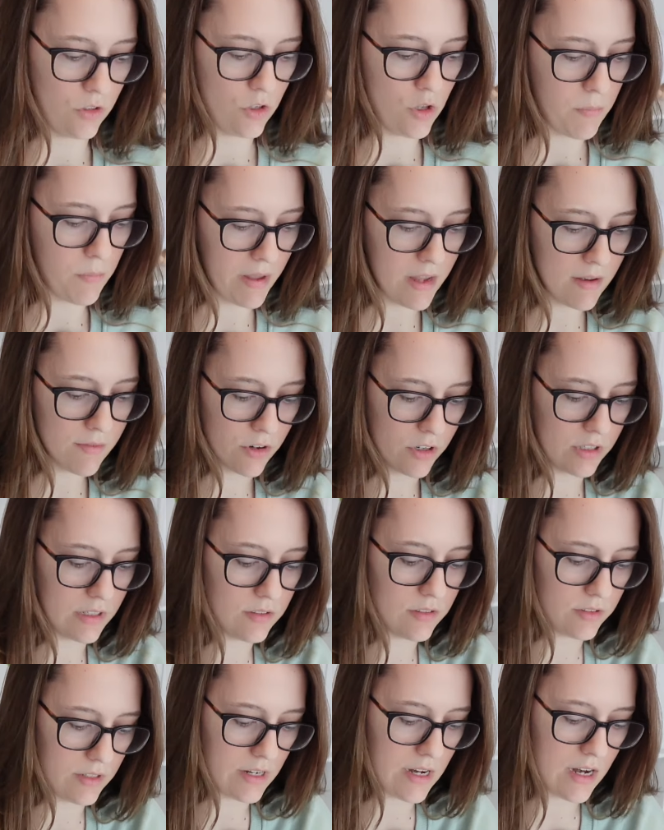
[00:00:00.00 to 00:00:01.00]
So you may have already
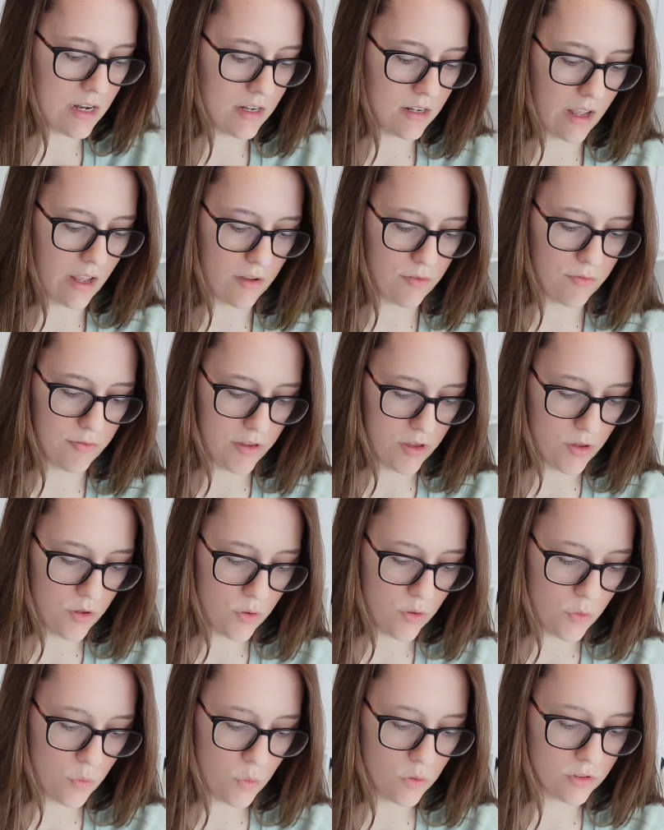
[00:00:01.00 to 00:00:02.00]
seen a
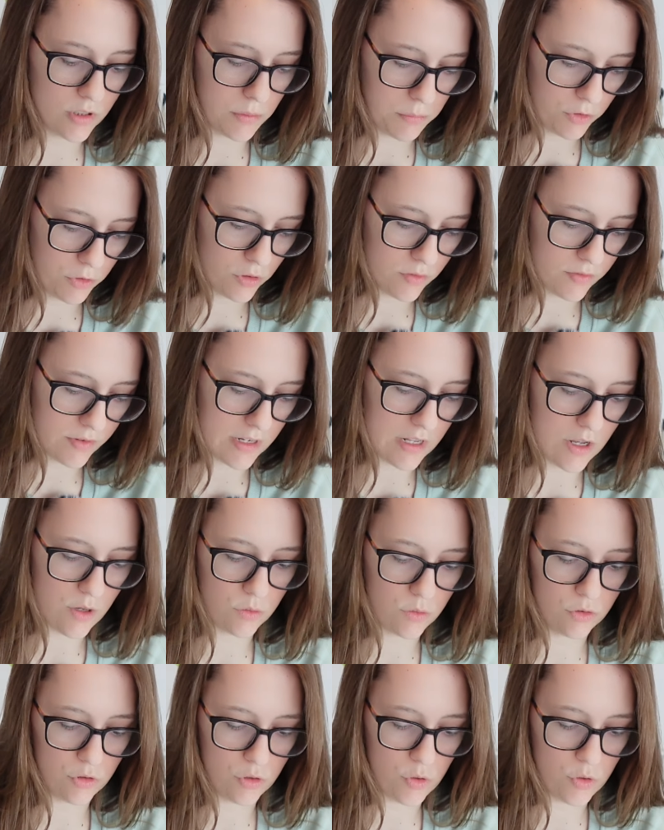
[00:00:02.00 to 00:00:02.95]
few similar videos